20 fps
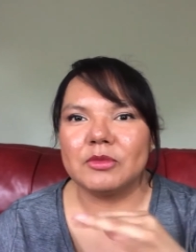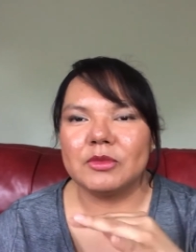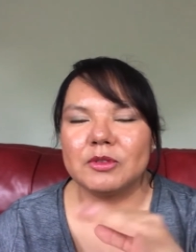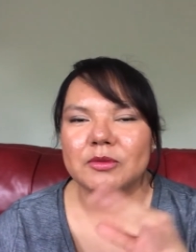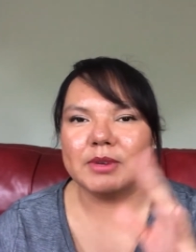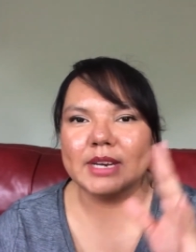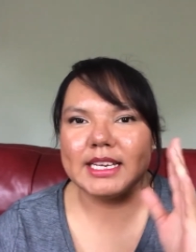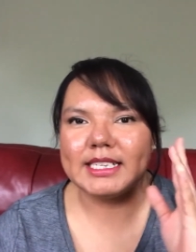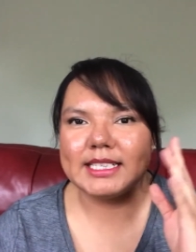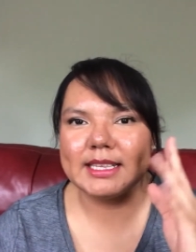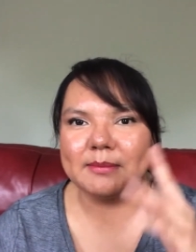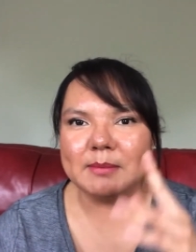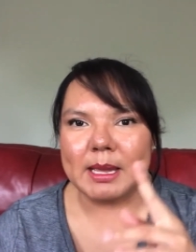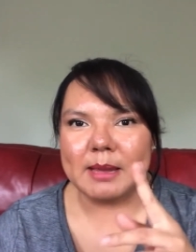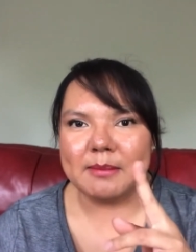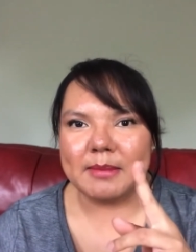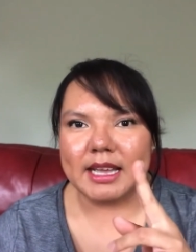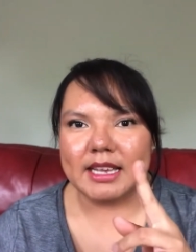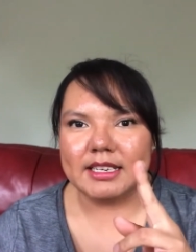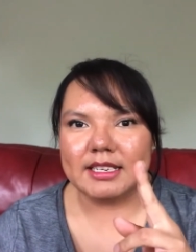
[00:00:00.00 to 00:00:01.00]
When I set my
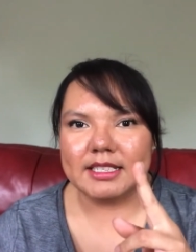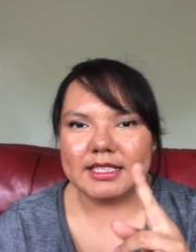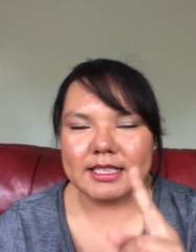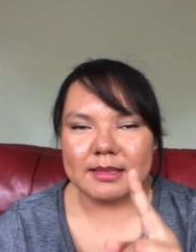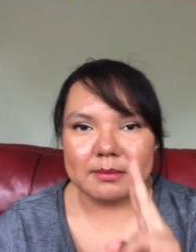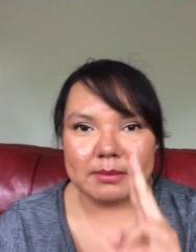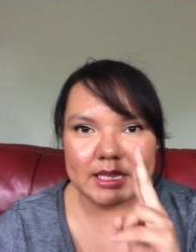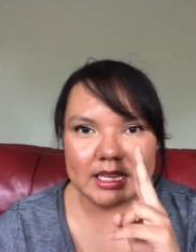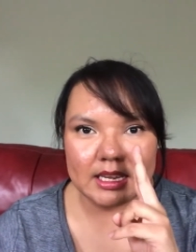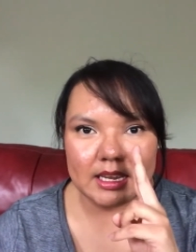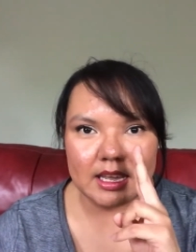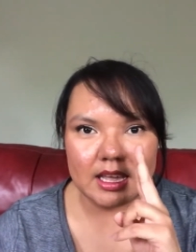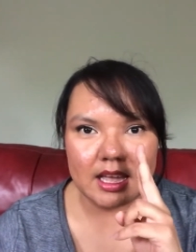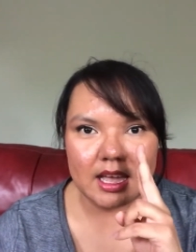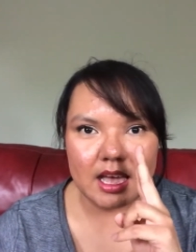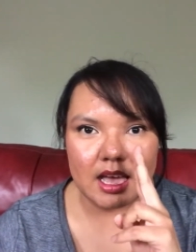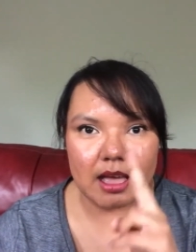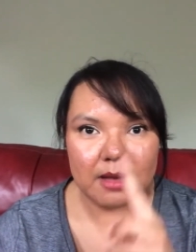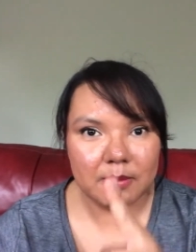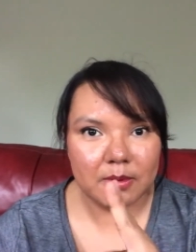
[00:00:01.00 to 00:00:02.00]
mind to something,
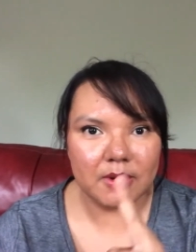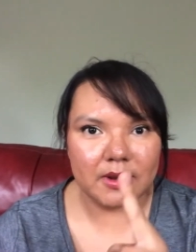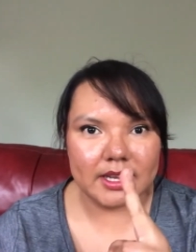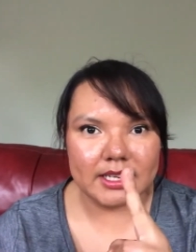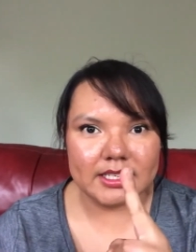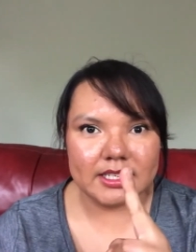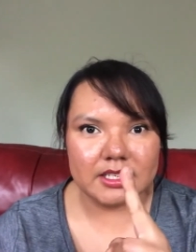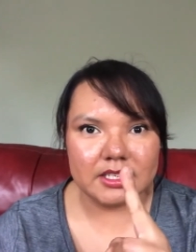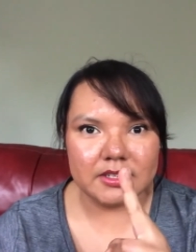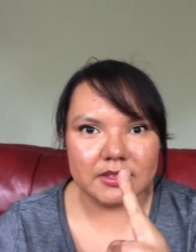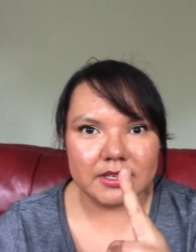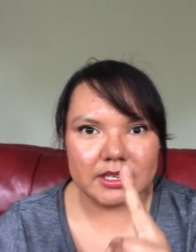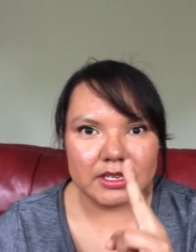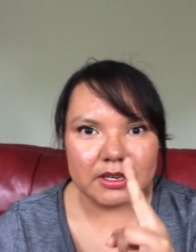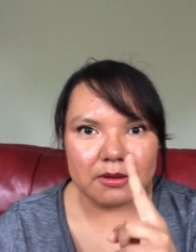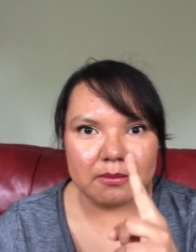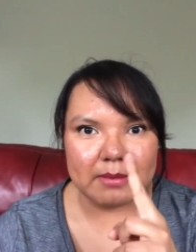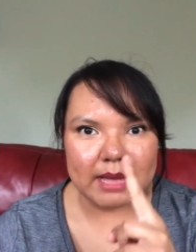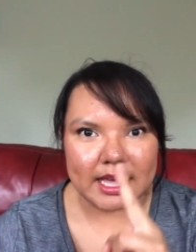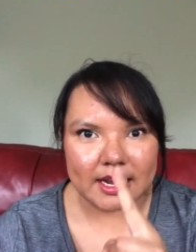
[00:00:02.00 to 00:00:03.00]
I'm going to do it
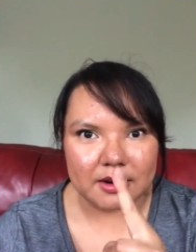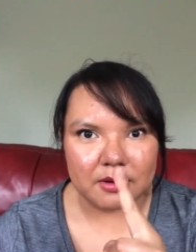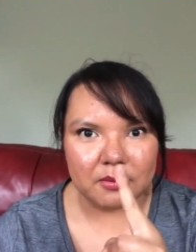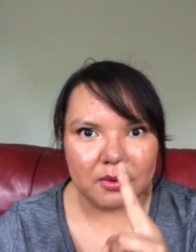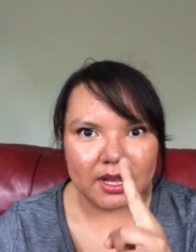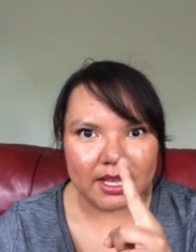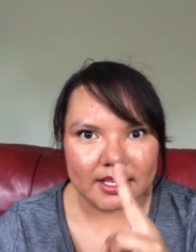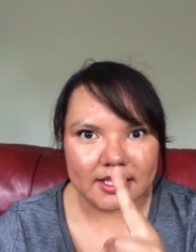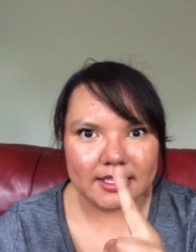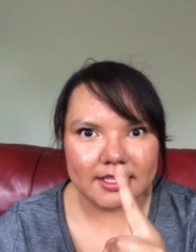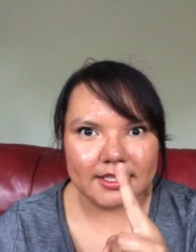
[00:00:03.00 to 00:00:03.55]
no matter what.